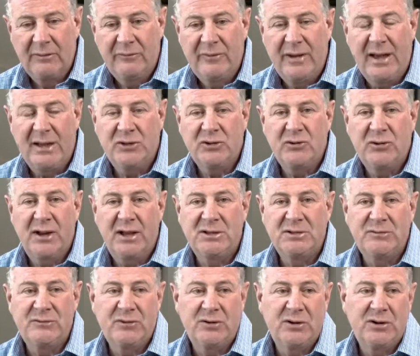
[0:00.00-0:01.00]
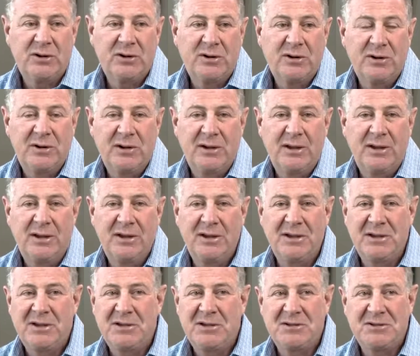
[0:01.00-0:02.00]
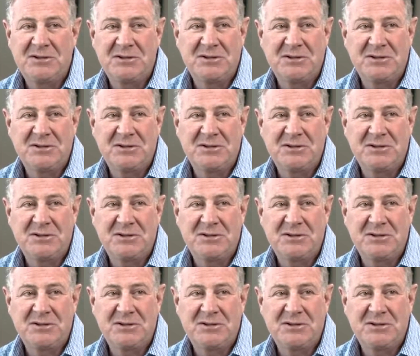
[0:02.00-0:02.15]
Fat transfer is